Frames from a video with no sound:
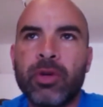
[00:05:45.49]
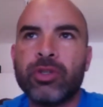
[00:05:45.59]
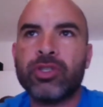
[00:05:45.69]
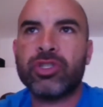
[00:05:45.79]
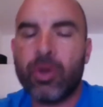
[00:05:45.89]
There
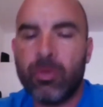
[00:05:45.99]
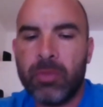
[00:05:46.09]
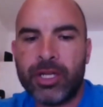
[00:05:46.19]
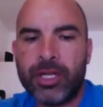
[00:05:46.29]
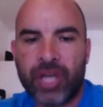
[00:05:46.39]
are so
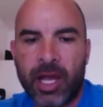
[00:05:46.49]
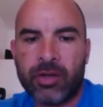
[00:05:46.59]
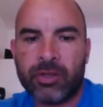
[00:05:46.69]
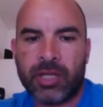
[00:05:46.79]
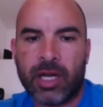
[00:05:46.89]
many
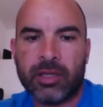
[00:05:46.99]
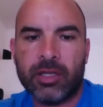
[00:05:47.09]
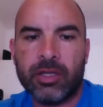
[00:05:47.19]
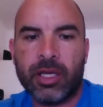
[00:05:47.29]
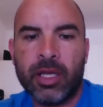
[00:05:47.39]
channels out
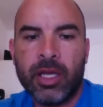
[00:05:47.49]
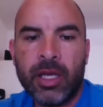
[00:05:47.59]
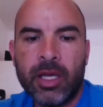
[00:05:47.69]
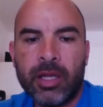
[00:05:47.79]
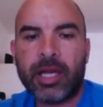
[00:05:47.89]
there
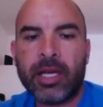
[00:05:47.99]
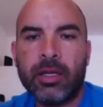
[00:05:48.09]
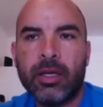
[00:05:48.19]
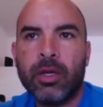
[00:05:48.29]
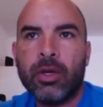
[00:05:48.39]
that
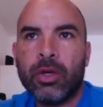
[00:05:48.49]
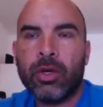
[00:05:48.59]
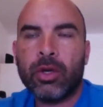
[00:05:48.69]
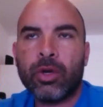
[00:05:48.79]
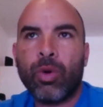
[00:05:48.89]
can
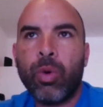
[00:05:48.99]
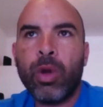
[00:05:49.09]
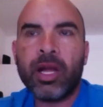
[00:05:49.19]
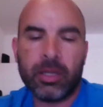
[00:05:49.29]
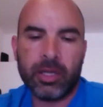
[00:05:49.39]

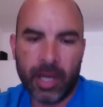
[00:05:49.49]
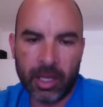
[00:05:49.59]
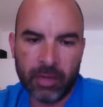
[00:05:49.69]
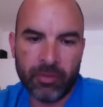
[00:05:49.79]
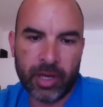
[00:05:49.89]
quickly
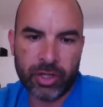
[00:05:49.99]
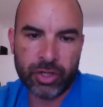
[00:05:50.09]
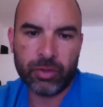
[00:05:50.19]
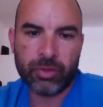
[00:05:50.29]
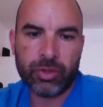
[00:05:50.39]
elevate
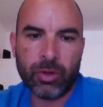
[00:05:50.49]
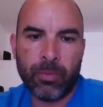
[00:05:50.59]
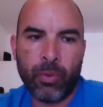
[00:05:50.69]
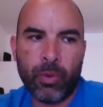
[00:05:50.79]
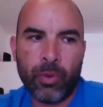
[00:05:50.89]
you to a
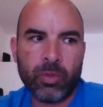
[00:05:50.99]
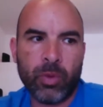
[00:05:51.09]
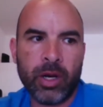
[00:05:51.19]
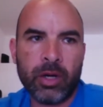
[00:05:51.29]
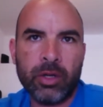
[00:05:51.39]
point to
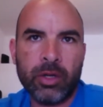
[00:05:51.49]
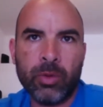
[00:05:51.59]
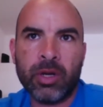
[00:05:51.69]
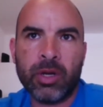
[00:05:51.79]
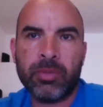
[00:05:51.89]
where you
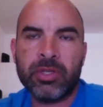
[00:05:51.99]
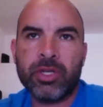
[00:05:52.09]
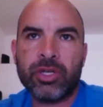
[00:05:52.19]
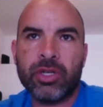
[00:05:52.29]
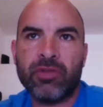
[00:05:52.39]
are in a
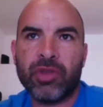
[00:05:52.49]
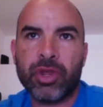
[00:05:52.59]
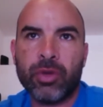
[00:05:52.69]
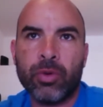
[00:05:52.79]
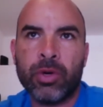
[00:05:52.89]
position of
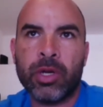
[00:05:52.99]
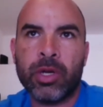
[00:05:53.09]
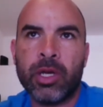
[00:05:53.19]
authority.